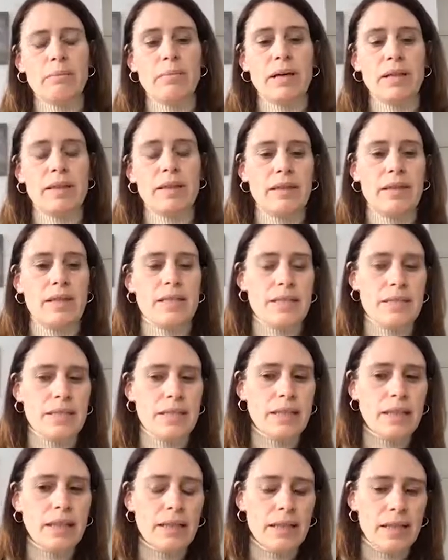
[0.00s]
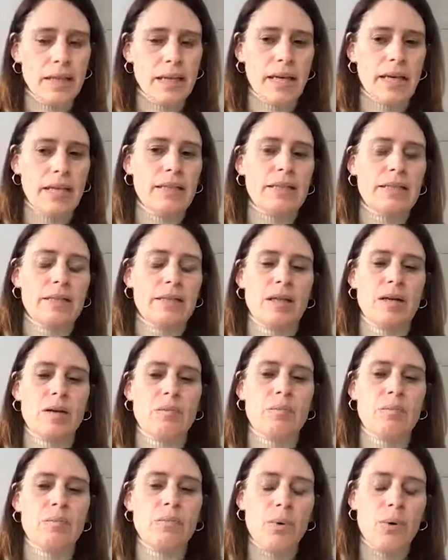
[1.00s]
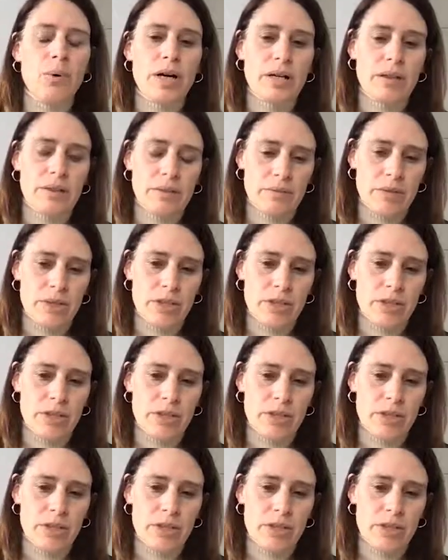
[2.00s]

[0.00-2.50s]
but they still gained more